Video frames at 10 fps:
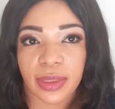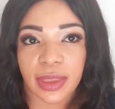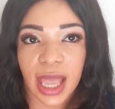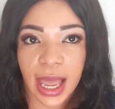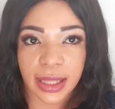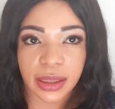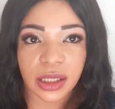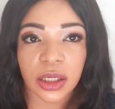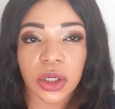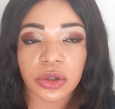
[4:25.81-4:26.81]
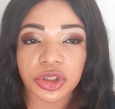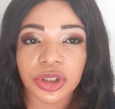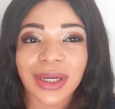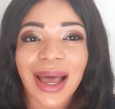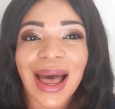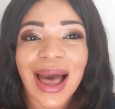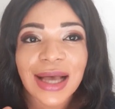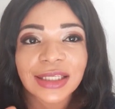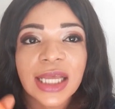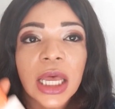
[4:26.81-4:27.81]
that the lotion
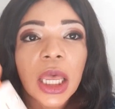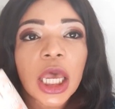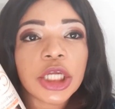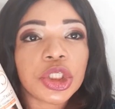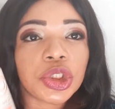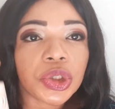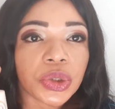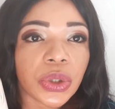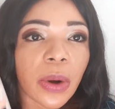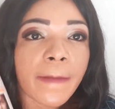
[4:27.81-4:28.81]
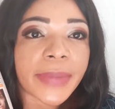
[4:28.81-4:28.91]
has a 2%